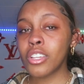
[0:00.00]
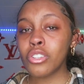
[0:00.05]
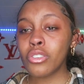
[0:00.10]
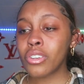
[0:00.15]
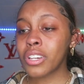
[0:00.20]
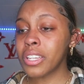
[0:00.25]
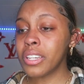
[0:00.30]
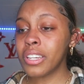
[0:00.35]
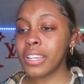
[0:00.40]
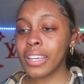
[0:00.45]

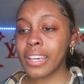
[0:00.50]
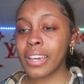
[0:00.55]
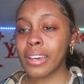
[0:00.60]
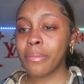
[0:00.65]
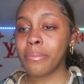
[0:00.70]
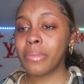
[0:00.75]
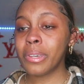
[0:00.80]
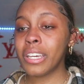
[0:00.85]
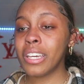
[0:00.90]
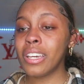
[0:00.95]
you can
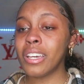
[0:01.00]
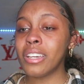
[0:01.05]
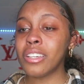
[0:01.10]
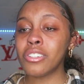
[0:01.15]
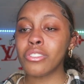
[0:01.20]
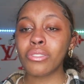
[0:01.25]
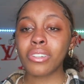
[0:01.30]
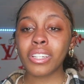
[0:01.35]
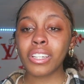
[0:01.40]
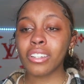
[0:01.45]
DM me,
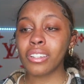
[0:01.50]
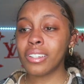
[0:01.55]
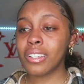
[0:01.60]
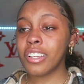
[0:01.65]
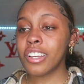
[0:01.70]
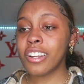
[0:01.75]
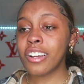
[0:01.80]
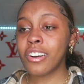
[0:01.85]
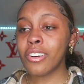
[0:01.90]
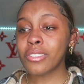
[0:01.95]
you can,
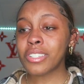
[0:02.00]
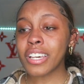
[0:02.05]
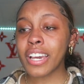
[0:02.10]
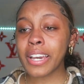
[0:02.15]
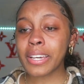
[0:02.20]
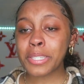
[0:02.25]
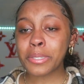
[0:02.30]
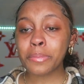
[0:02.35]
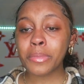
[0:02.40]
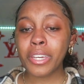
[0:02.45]
you know,
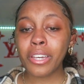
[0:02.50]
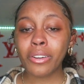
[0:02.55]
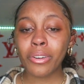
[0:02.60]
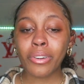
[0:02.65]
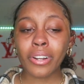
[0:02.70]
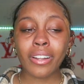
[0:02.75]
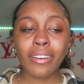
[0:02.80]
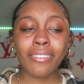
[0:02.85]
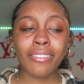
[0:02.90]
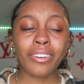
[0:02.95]
text me
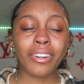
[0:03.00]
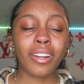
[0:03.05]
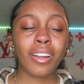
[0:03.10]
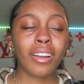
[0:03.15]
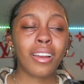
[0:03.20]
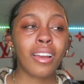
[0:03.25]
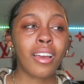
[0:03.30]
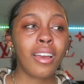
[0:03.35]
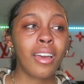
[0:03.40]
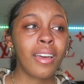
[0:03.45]
or whatever,
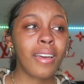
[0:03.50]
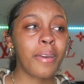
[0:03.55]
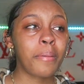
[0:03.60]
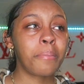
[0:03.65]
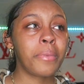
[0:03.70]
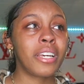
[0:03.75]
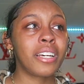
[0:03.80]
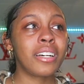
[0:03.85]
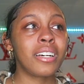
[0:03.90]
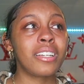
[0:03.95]

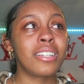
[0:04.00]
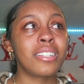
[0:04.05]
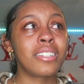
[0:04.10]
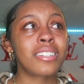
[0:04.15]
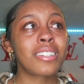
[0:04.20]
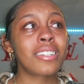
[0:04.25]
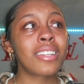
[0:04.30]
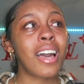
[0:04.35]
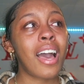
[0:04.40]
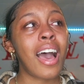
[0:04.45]

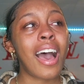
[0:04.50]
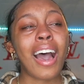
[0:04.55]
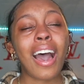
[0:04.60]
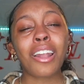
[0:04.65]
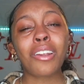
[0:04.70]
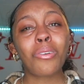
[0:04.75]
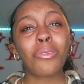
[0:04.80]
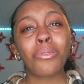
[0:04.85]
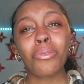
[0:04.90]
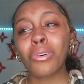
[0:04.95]
because
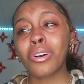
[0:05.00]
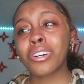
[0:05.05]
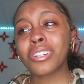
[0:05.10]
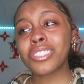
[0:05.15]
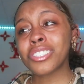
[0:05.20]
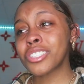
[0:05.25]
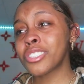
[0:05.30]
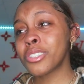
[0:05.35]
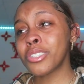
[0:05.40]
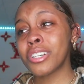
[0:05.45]
I don't
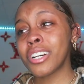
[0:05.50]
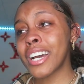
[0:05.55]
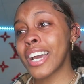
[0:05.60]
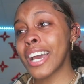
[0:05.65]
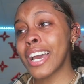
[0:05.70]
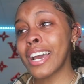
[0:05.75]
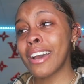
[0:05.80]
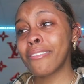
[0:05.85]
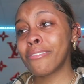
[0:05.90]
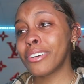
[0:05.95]
want you to
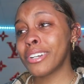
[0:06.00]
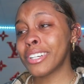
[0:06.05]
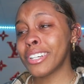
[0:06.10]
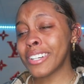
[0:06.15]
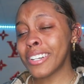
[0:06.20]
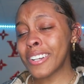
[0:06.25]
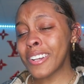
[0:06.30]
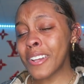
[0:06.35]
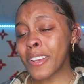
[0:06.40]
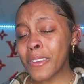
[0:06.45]

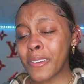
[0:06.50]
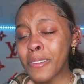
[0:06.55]
ever